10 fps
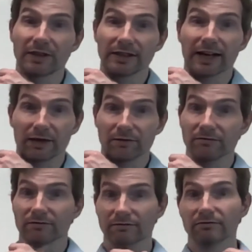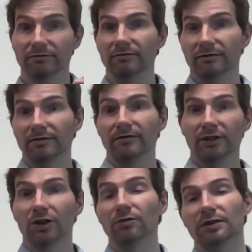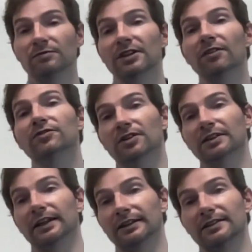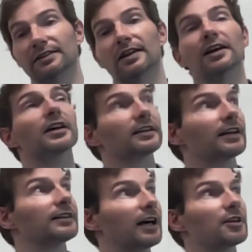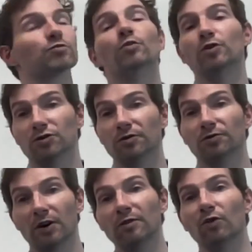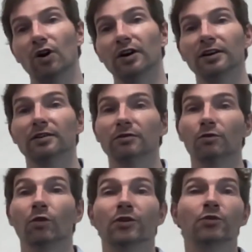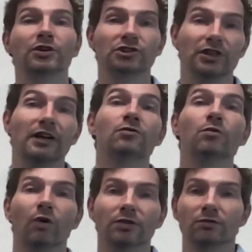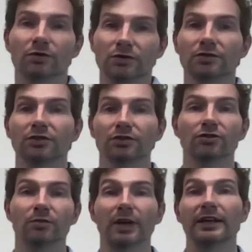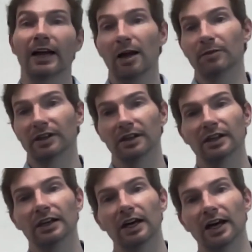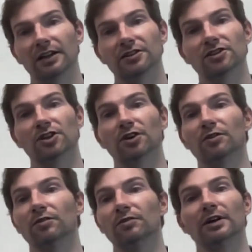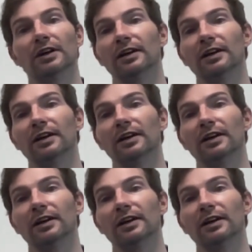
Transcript: pinned down, themselves. That has proposed a framework with which everyone was going to be happy, and so